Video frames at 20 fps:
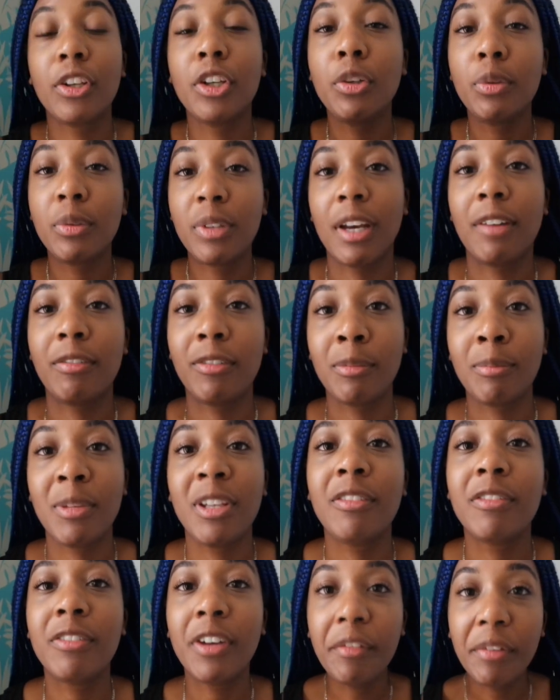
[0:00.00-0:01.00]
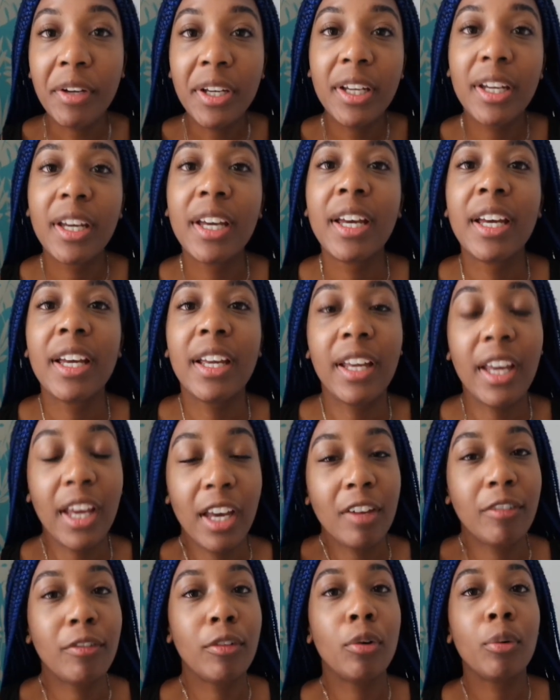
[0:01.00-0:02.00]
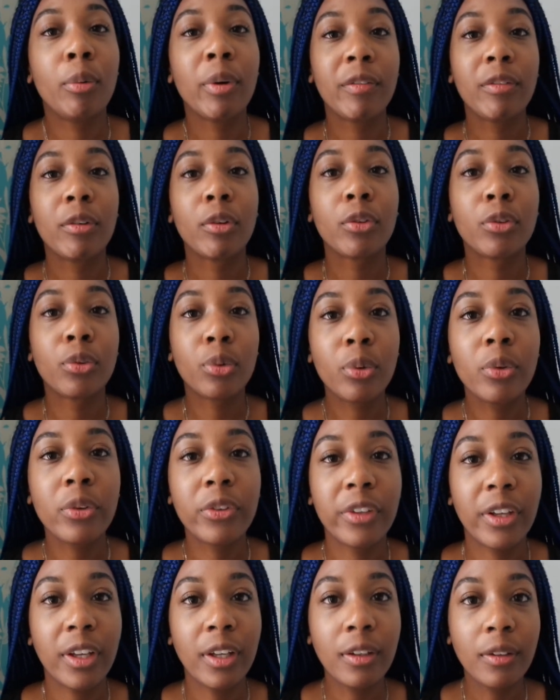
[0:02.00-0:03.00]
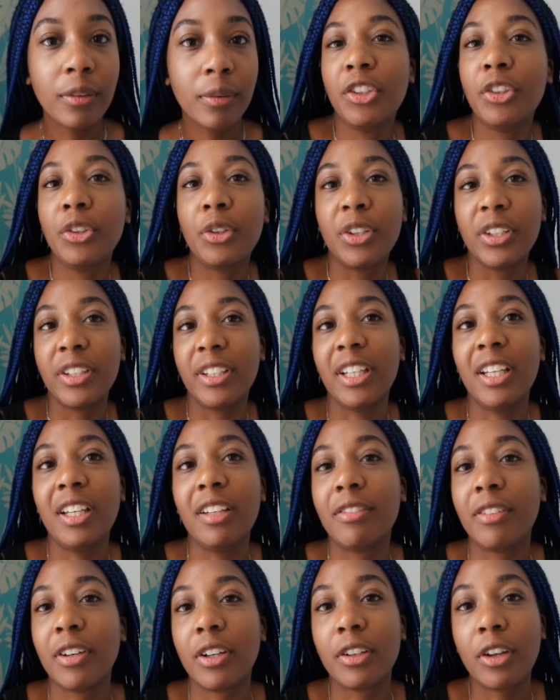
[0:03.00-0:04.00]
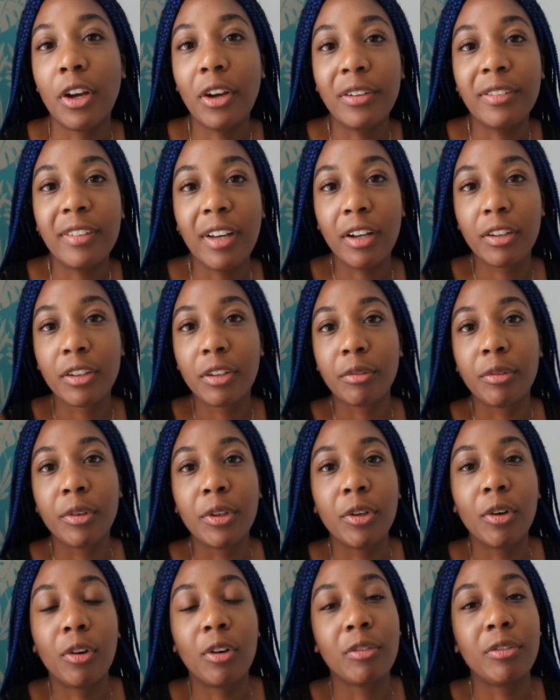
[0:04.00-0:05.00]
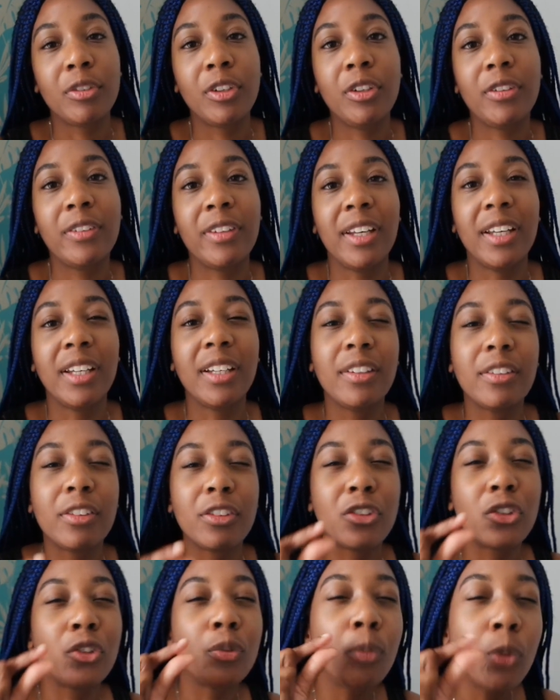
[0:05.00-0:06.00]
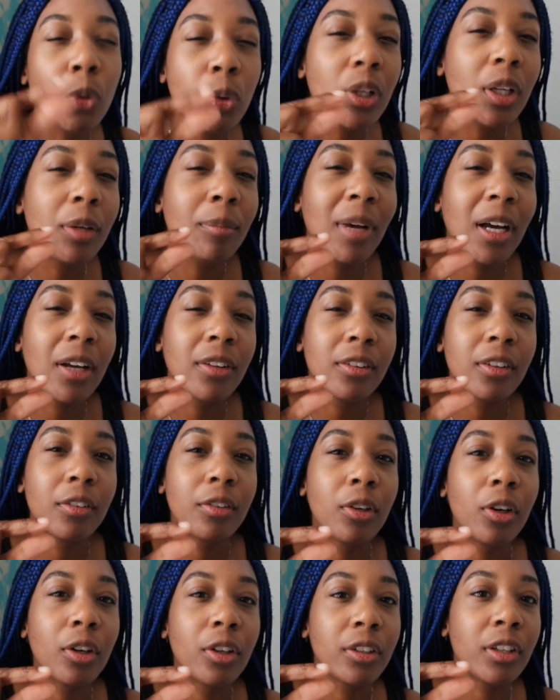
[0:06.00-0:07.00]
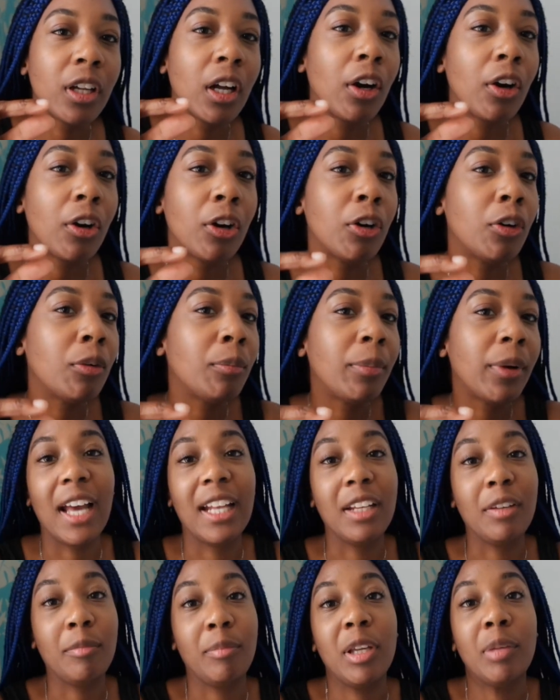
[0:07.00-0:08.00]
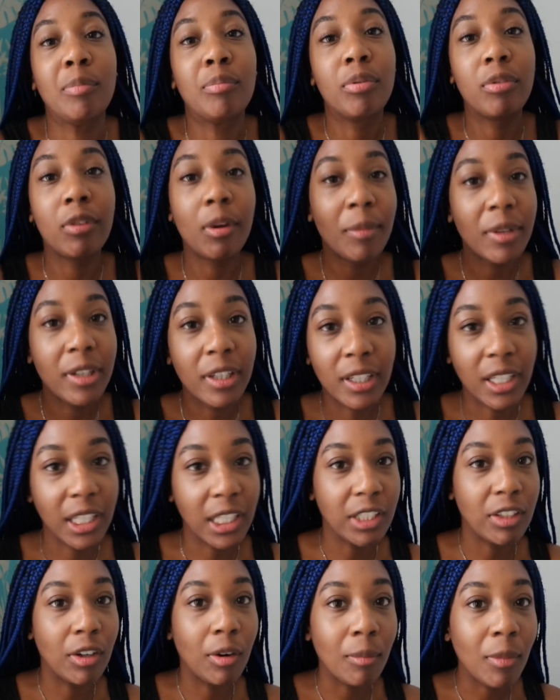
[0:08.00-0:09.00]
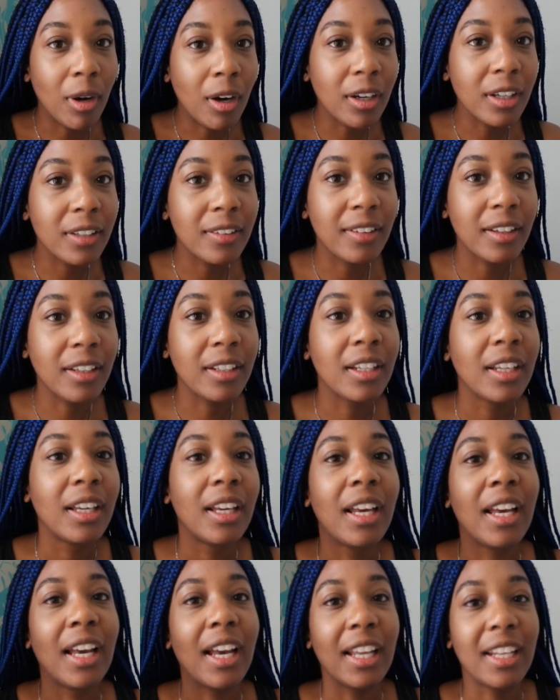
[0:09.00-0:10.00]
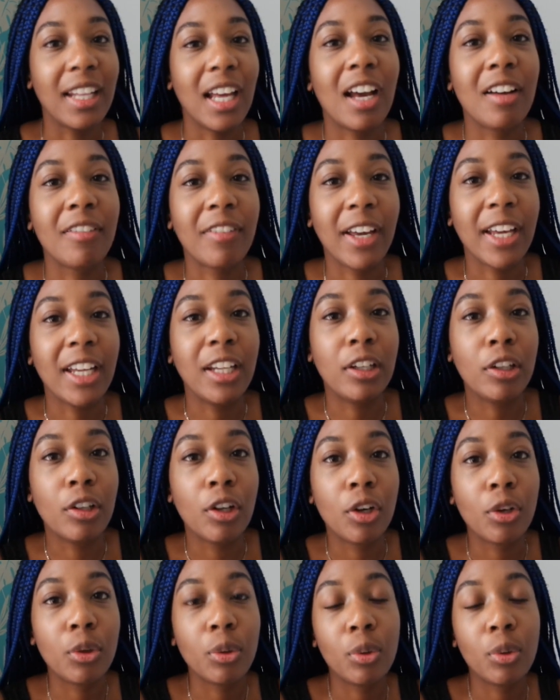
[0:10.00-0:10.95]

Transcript: So you would have to be very careful with your sourcing. You could either go down the route of using small amounts of crocodile oil and it be prominent in your marketing and have a